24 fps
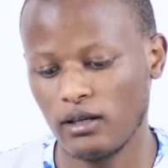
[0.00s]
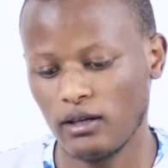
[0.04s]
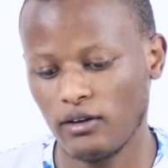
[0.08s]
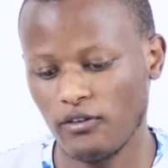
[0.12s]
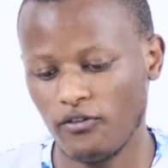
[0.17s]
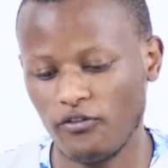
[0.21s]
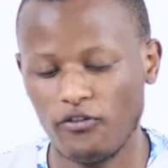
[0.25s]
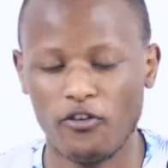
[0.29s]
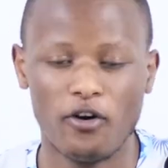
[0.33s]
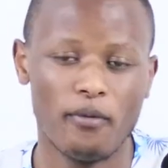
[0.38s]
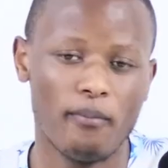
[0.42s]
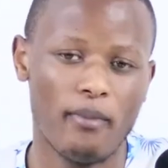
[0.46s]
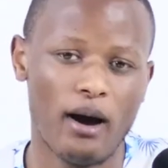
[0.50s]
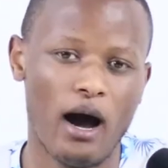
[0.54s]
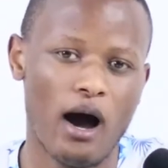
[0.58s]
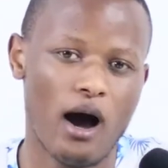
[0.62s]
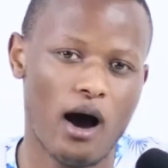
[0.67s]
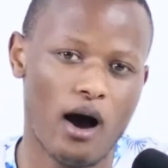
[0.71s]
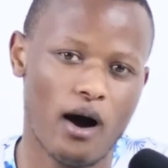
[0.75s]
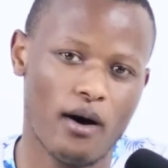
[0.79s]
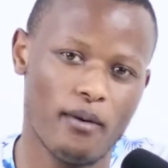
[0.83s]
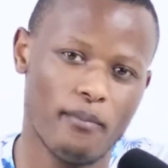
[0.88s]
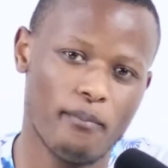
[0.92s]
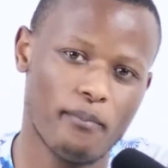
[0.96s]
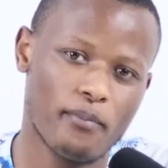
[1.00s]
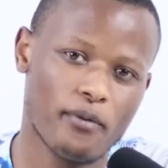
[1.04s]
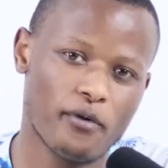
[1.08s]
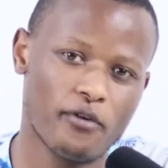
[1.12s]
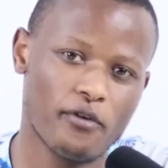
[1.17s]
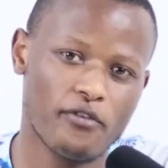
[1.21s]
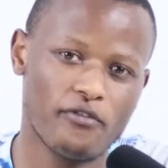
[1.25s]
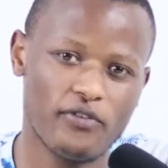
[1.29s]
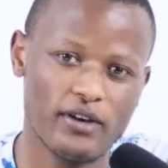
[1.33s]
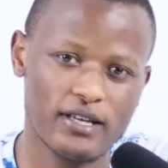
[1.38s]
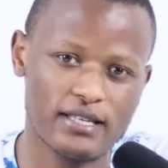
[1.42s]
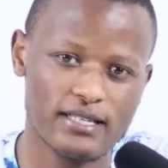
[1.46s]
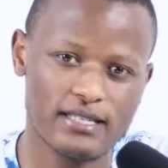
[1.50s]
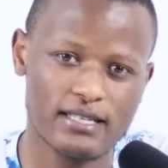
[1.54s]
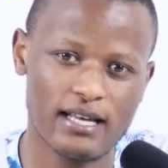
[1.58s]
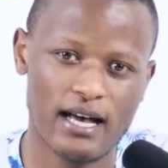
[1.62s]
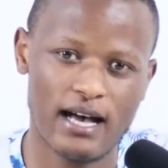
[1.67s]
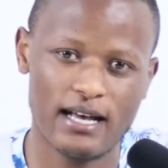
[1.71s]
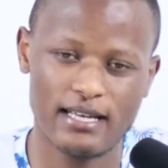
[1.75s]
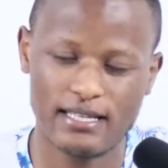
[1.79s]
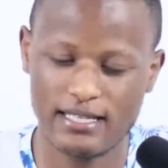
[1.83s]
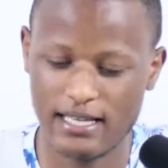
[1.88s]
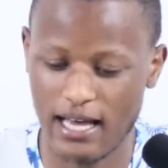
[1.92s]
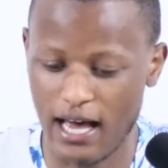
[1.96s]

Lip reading: former professors.